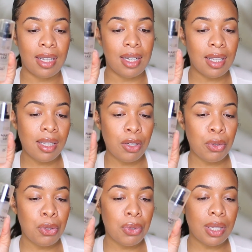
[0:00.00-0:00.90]
good little
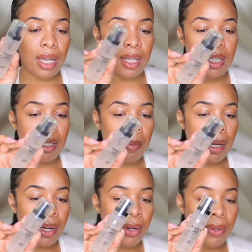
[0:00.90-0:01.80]
use out of this
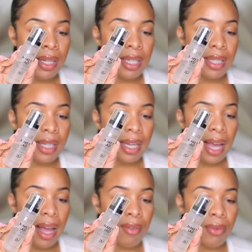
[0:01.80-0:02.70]
bottle. It is like
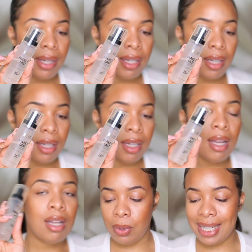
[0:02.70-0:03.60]
halfway done.
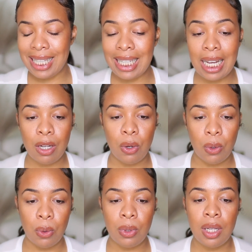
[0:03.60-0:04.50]
I wanted it to kind of
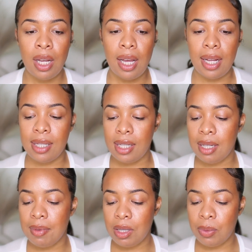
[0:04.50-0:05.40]
hold and see
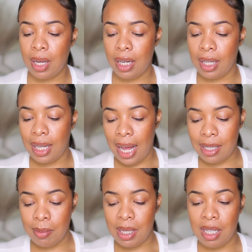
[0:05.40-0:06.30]
if this will kind of
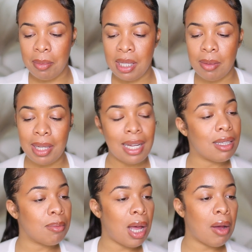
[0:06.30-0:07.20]
last me and give me some
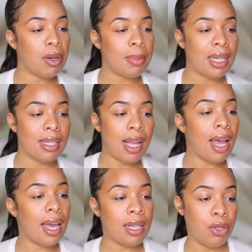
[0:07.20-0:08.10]
lasting power, because
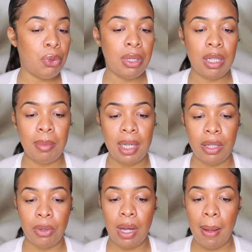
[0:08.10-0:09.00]
I do tend to be a
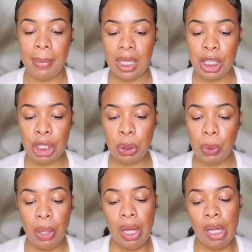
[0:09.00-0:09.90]
little combination,
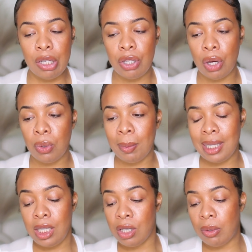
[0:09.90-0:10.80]
so my
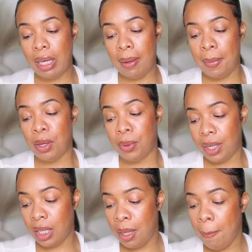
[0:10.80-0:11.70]
T-zone can be
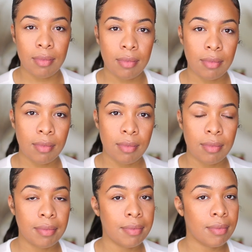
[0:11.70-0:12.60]
oily. Then I
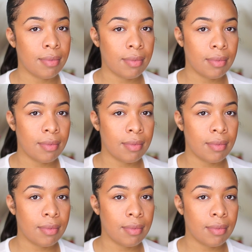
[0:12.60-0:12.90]
moved on to my